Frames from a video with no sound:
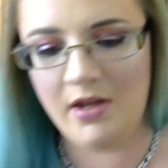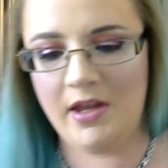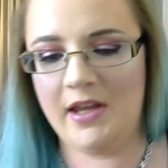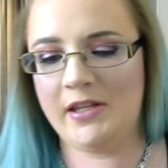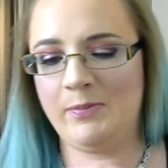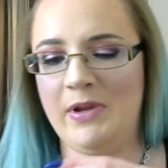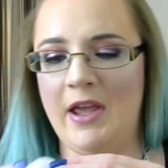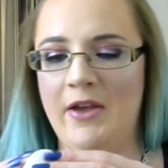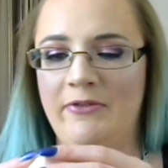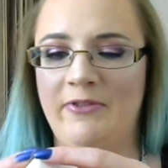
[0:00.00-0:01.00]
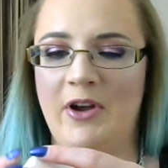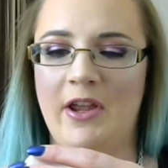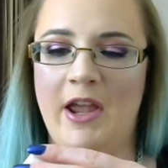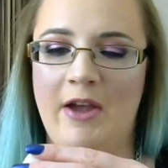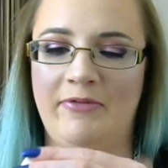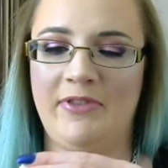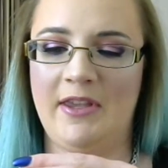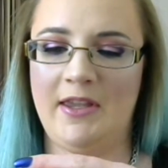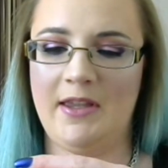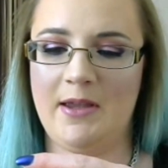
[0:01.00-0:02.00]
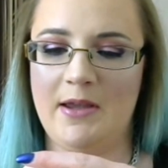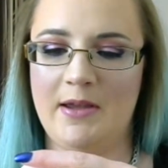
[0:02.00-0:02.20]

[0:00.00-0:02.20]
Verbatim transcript: SPF, I have the